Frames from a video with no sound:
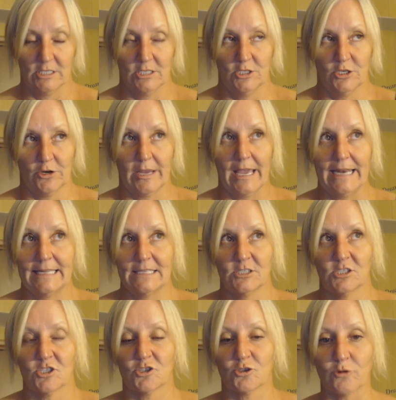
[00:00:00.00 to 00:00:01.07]
and you're getting
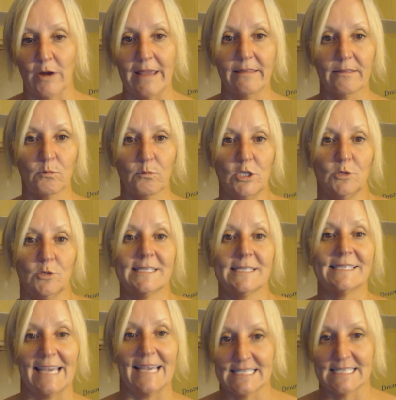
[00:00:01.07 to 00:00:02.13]
strength when you
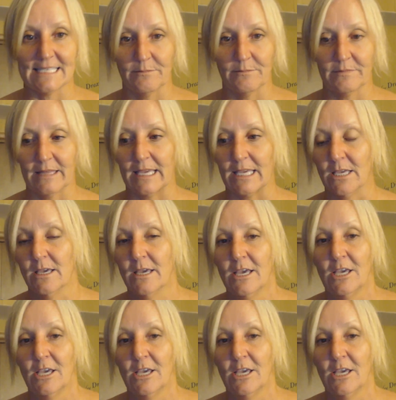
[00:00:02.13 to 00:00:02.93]
say something.